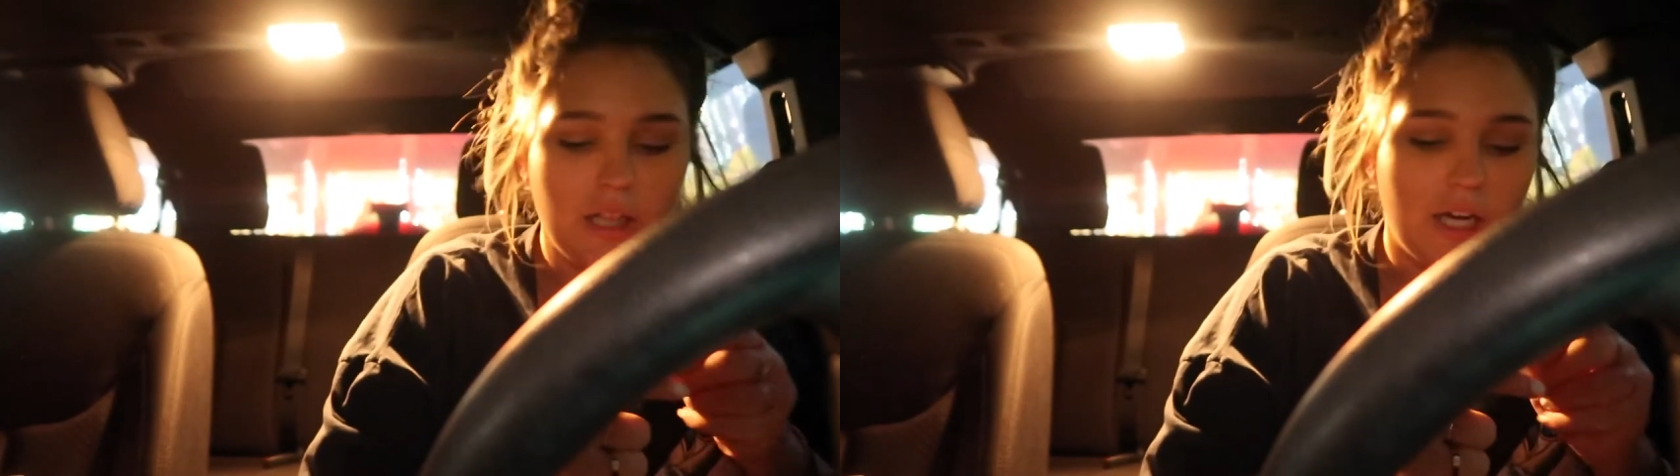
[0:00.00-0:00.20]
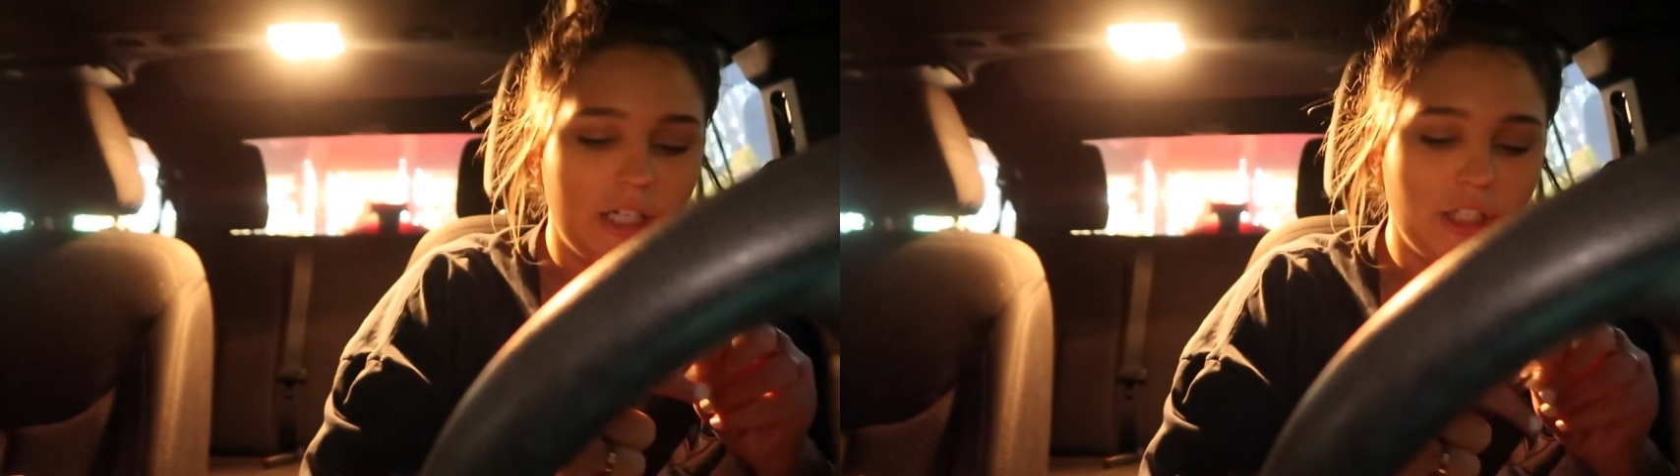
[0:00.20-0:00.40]

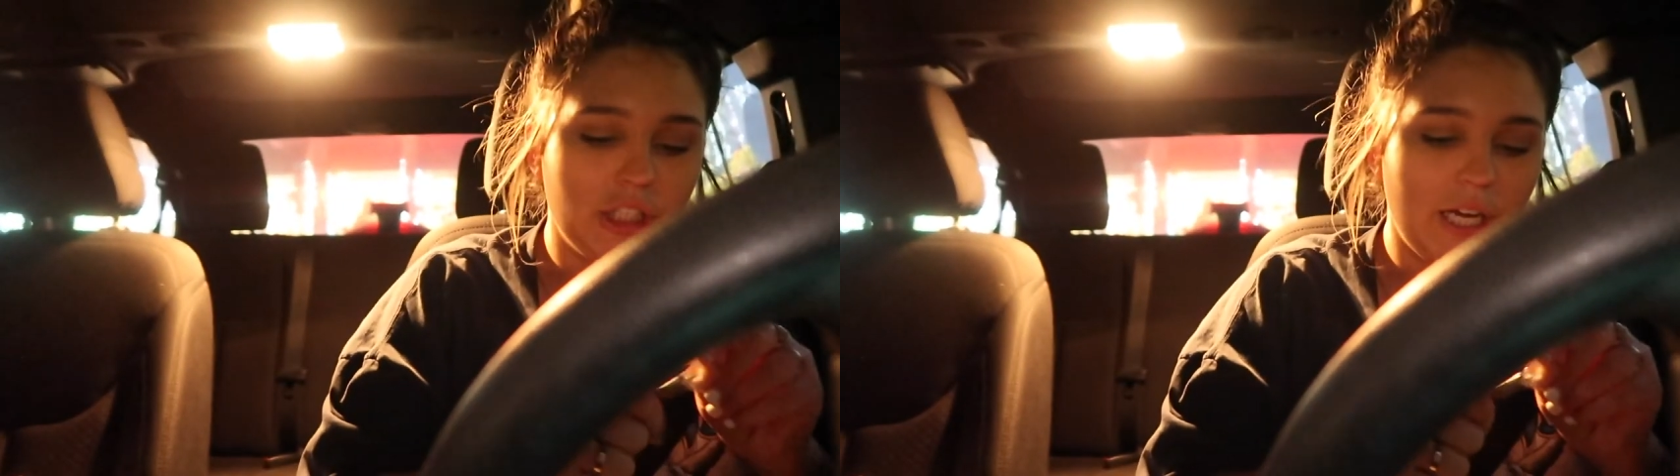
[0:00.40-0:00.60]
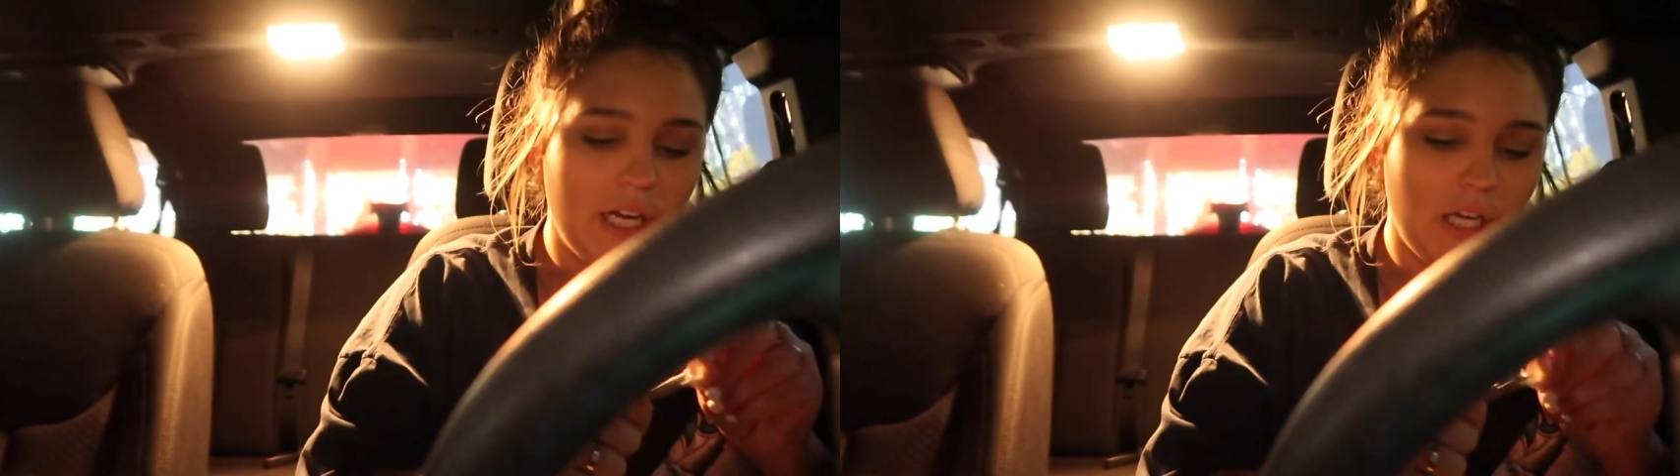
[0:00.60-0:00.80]
large
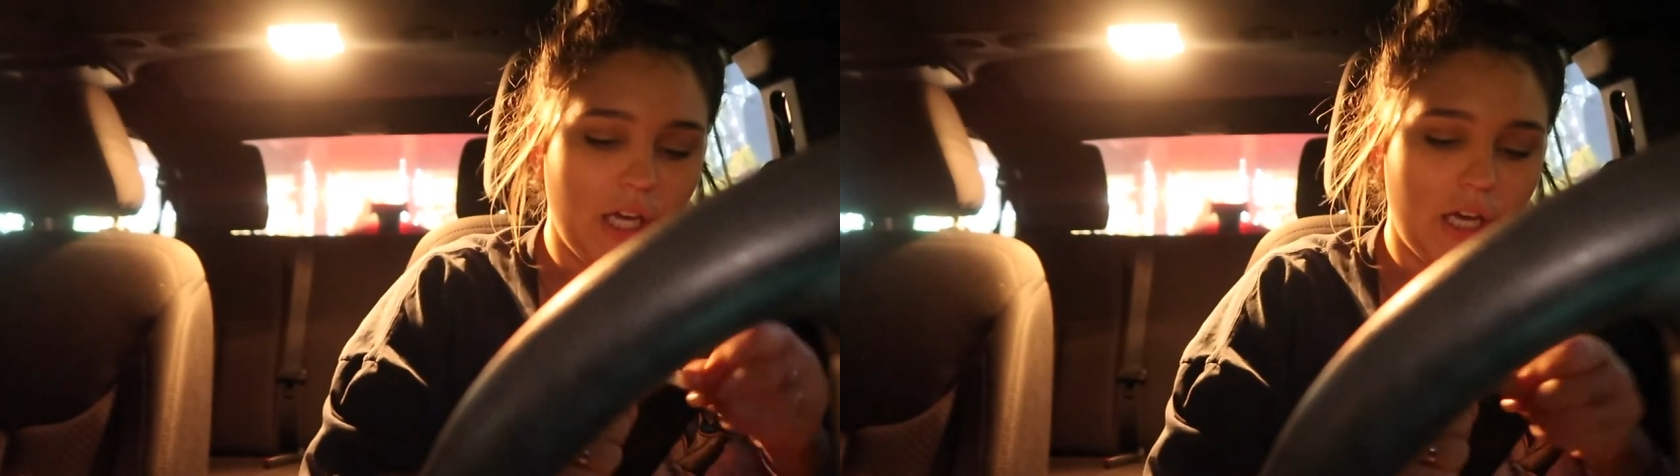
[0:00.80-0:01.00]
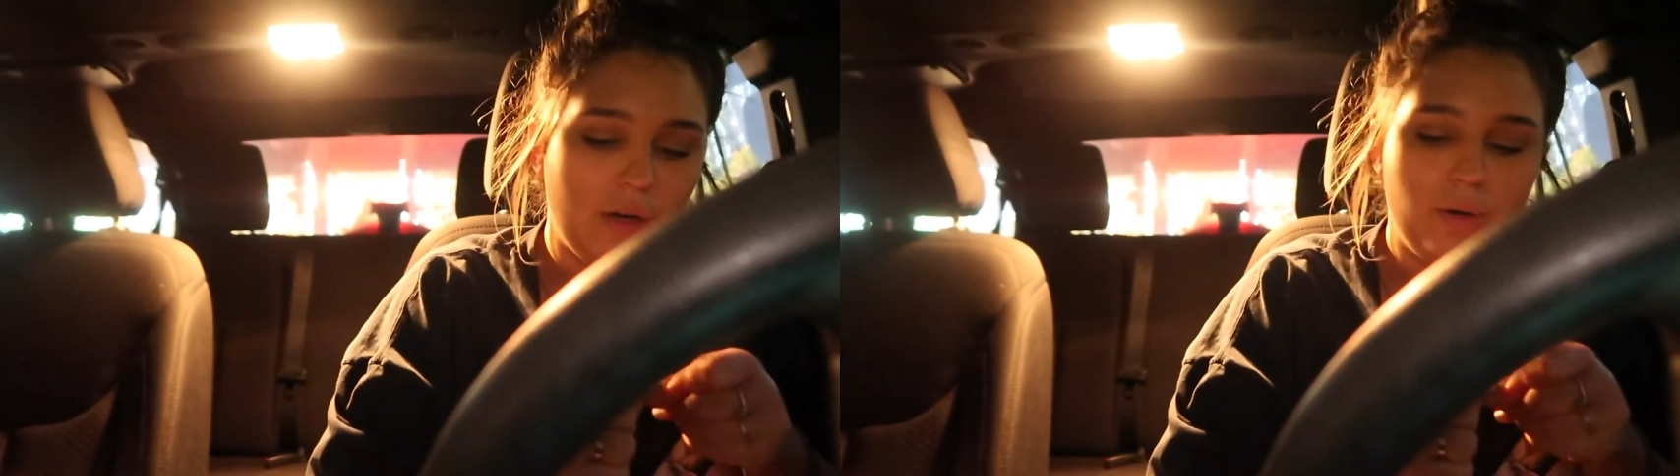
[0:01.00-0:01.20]
Diet
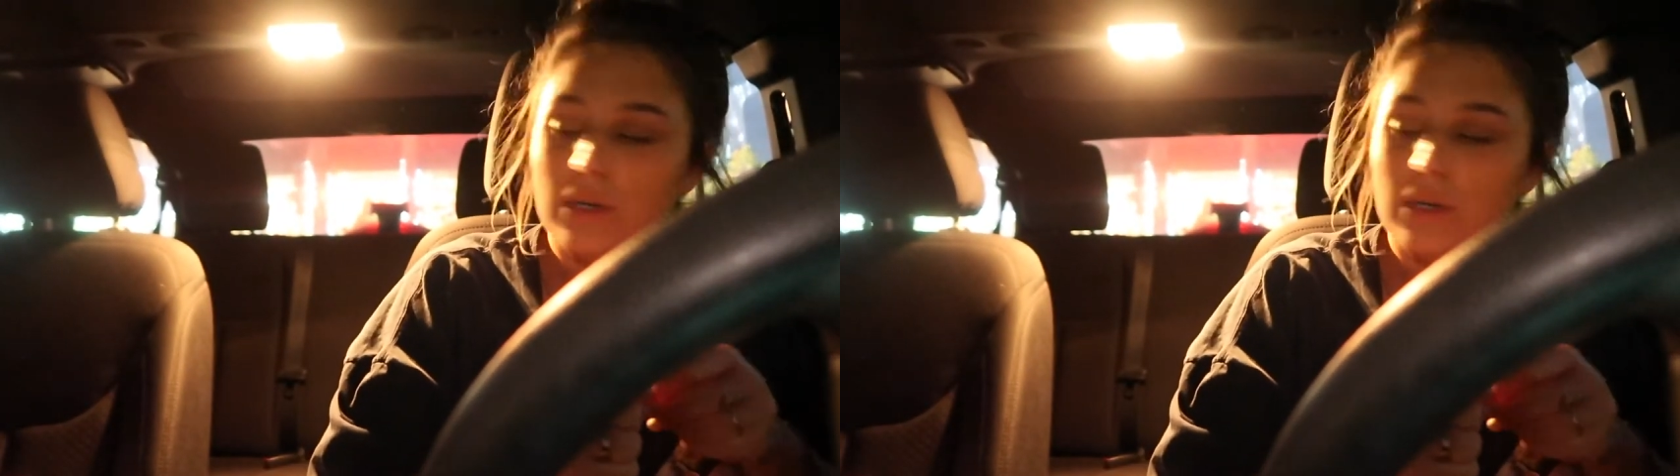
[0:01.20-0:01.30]
Coke.